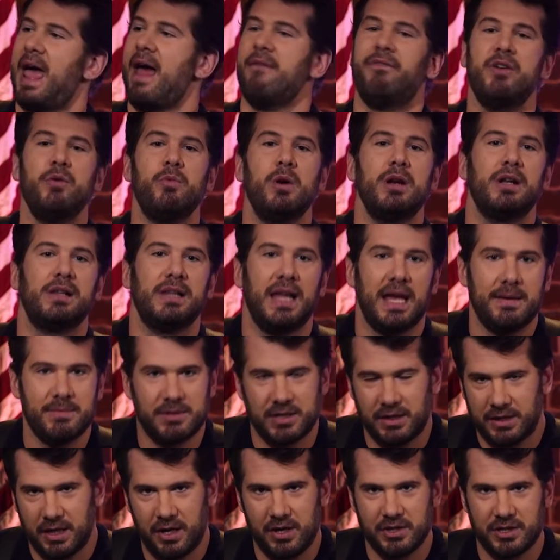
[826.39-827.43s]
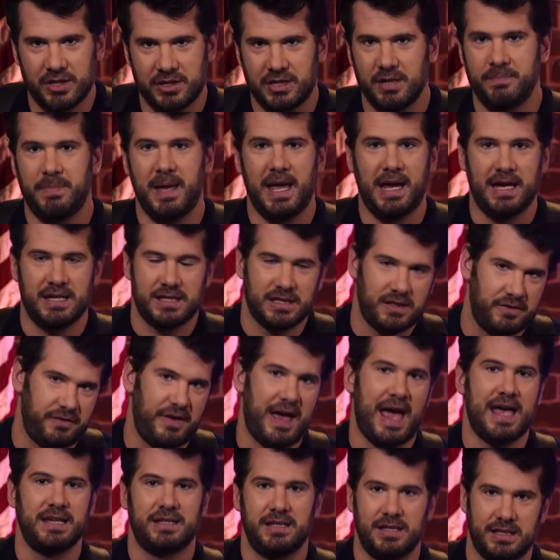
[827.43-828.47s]
Everyone claims that theirs is the biggest, the
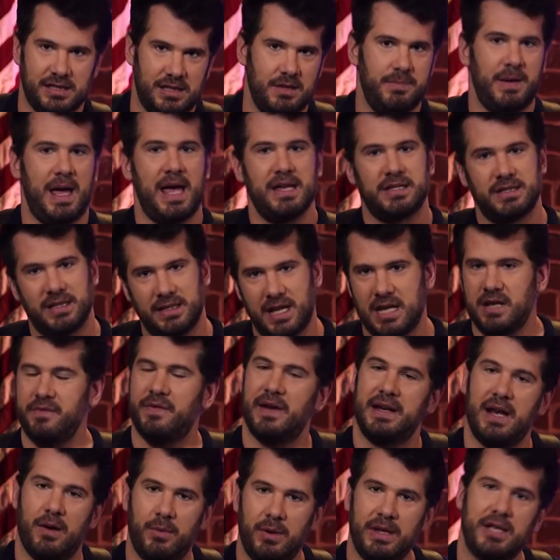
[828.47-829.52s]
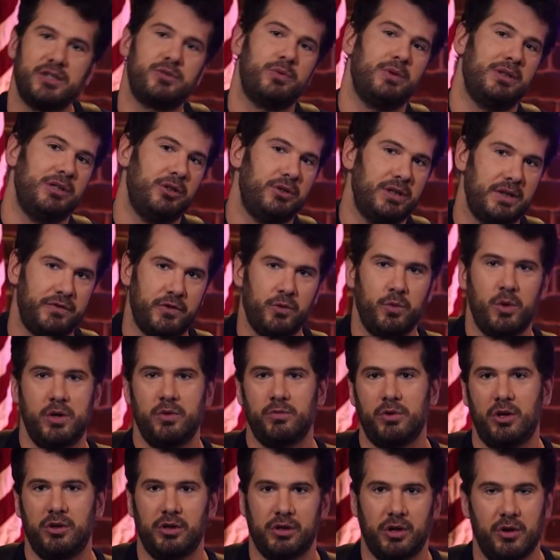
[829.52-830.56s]
fastest, the best. And then you find out, well, that's really only for
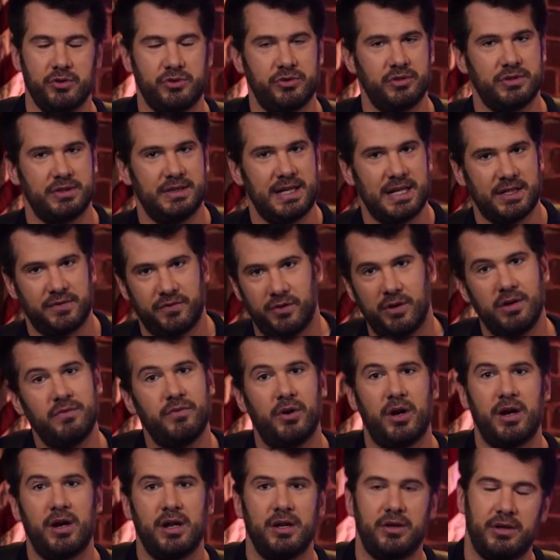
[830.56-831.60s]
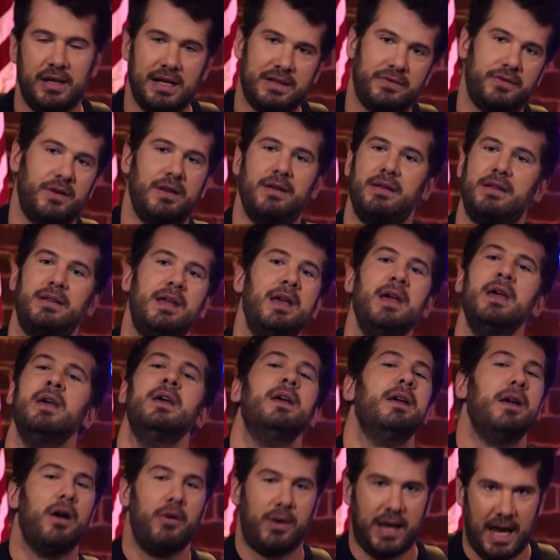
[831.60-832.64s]
wooden roller coasters and that's for inverted.
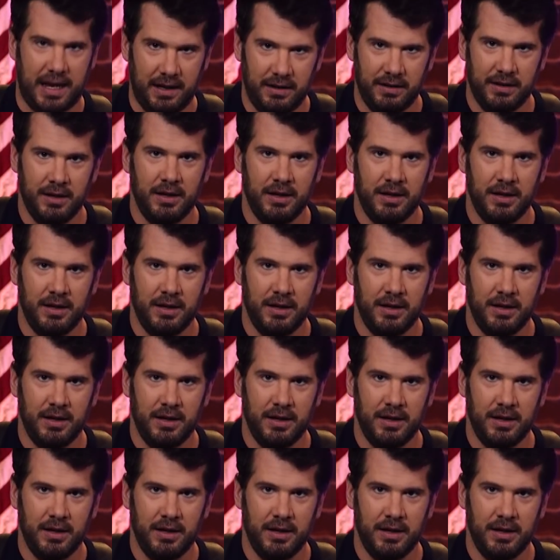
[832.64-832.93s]
Okay.